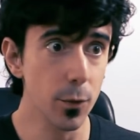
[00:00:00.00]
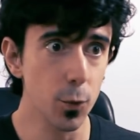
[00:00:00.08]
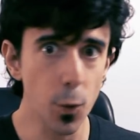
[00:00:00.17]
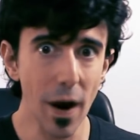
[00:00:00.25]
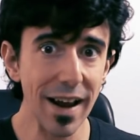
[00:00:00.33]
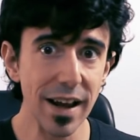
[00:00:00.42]

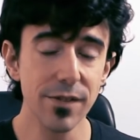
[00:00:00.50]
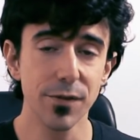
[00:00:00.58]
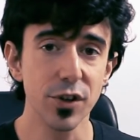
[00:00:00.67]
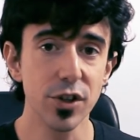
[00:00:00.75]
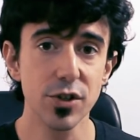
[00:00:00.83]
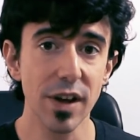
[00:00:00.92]
way
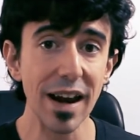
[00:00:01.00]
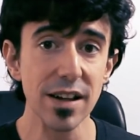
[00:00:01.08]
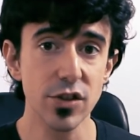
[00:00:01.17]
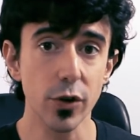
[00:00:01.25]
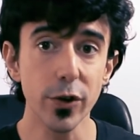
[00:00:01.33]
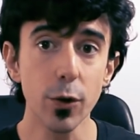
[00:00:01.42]
for you to get
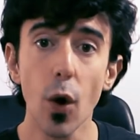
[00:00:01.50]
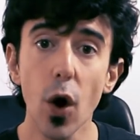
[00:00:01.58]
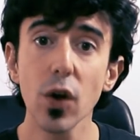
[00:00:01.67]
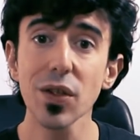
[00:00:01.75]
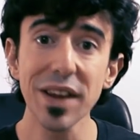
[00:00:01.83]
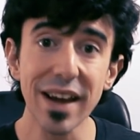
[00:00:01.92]
it. So you
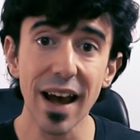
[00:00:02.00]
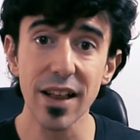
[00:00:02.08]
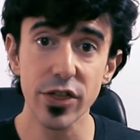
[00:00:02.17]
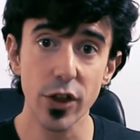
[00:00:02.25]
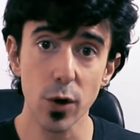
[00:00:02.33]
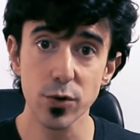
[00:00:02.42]
only
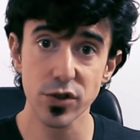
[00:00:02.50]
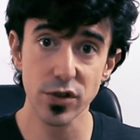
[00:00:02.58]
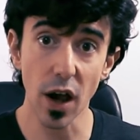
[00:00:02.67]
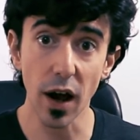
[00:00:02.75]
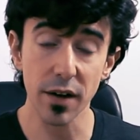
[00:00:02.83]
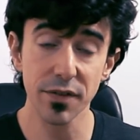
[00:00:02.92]
get those
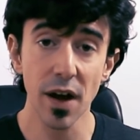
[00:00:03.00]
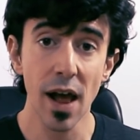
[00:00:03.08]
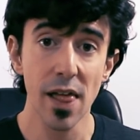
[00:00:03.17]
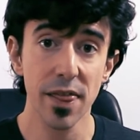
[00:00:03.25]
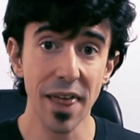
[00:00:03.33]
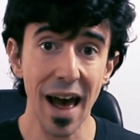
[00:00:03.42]
stuff
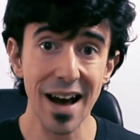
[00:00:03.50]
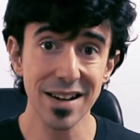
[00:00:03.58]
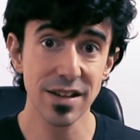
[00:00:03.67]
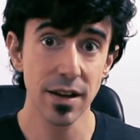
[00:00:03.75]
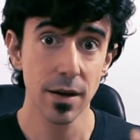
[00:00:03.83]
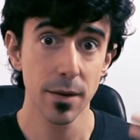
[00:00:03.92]

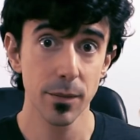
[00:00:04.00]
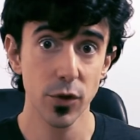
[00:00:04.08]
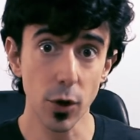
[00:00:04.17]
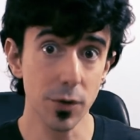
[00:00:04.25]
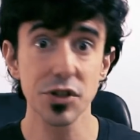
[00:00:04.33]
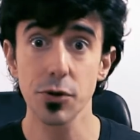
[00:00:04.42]
that
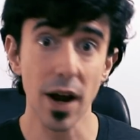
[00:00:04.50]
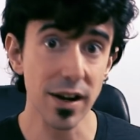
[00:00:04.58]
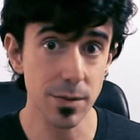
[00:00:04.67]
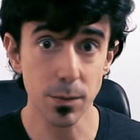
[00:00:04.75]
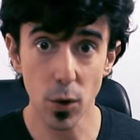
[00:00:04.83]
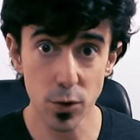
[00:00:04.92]
you're
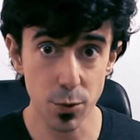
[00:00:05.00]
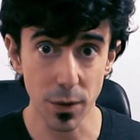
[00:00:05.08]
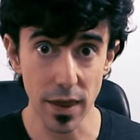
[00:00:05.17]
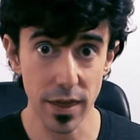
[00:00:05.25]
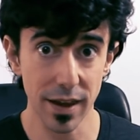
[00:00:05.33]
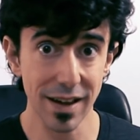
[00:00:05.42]
interacting most with.